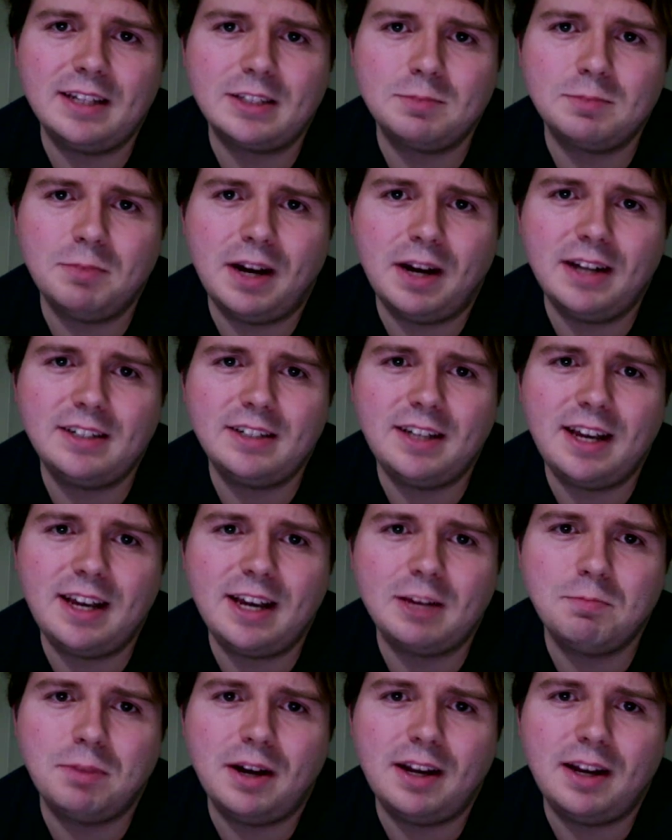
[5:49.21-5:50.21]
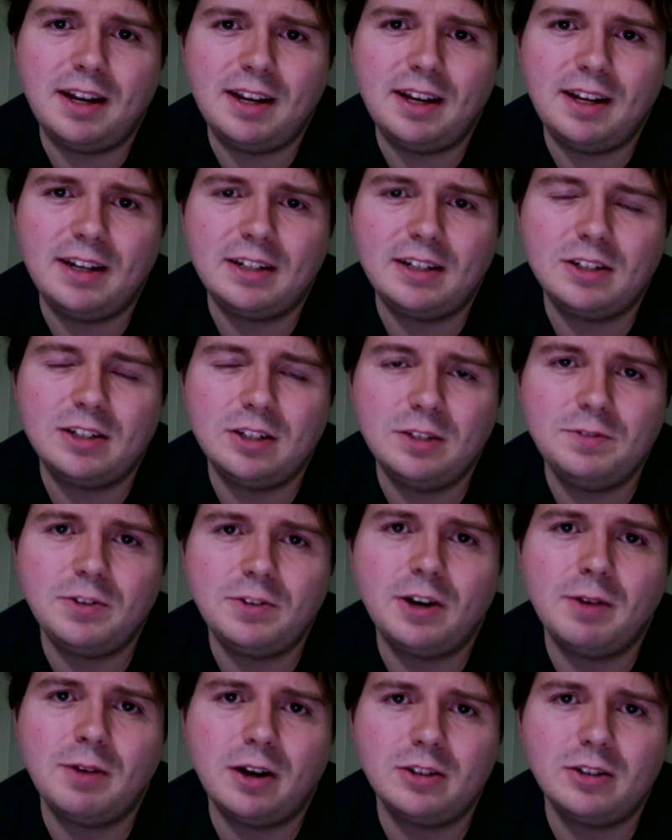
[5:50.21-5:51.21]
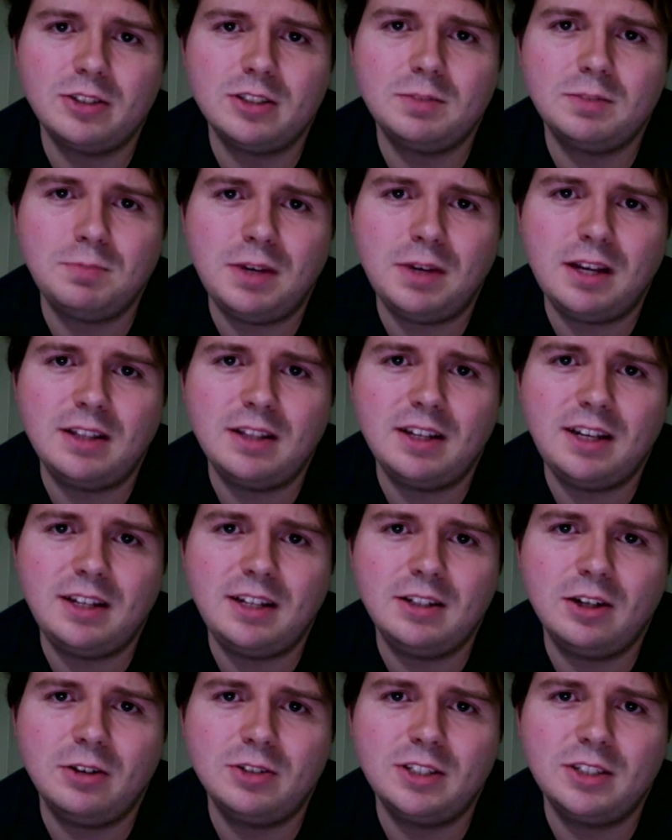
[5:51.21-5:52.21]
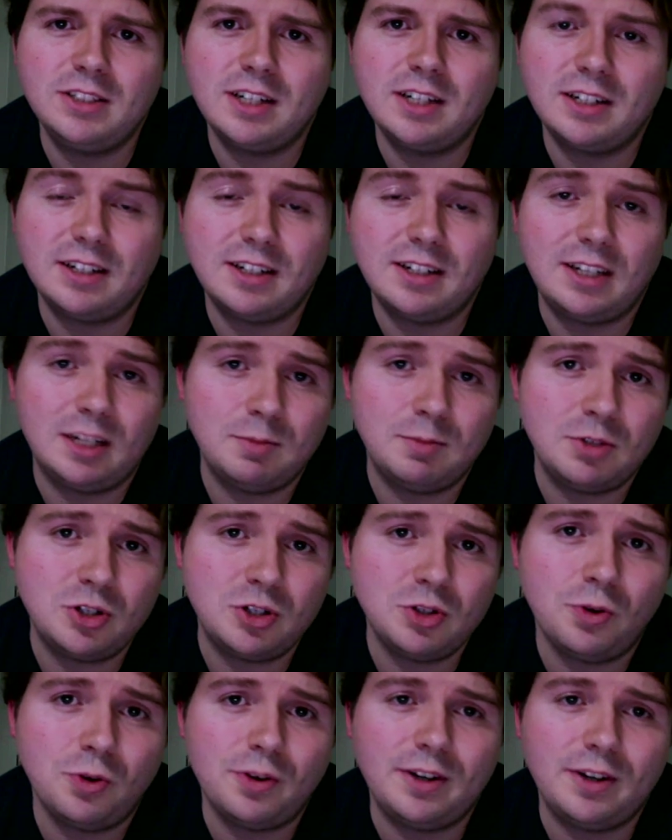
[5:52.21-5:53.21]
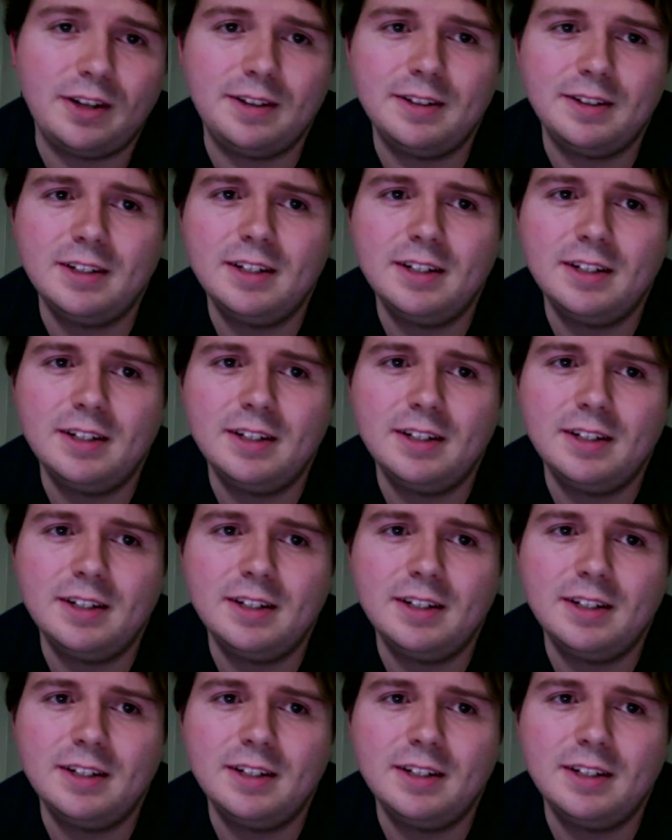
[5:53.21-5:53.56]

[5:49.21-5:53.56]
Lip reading: That's my take, but it could very well just be that he knows he's not going to get a majority.